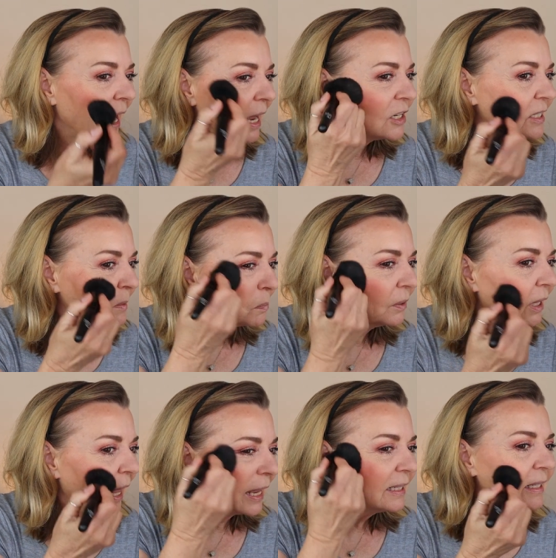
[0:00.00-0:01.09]
and just
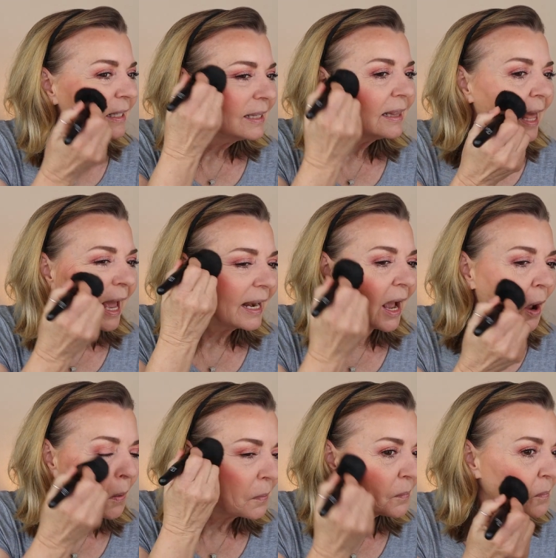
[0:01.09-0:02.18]
blend that
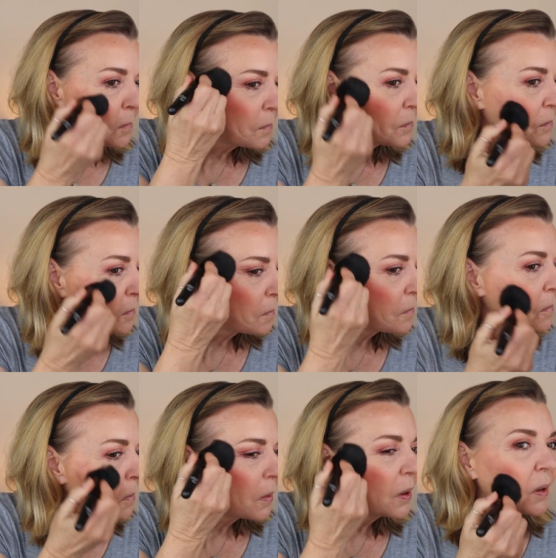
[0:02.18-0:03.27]
out
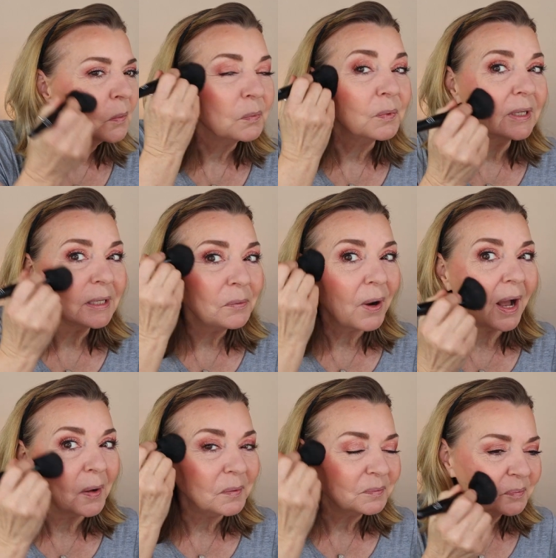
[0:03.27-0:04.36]
really
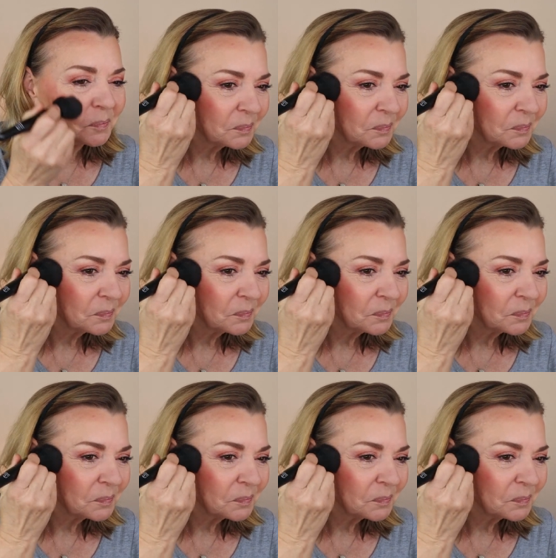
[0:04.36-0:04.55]
well.